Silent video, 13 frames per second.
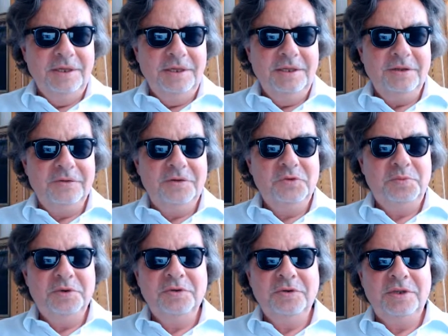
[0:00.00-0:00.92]
This
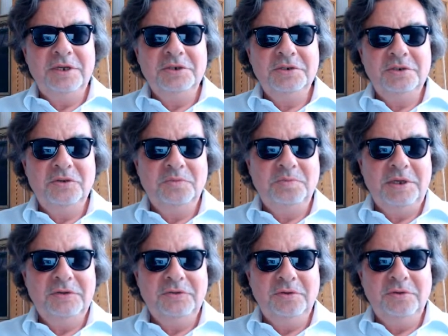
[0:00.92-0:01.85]
presentation is
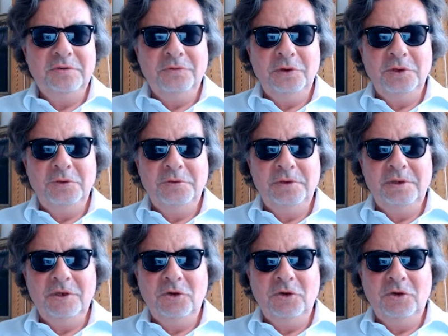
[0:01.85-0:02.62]
based on the following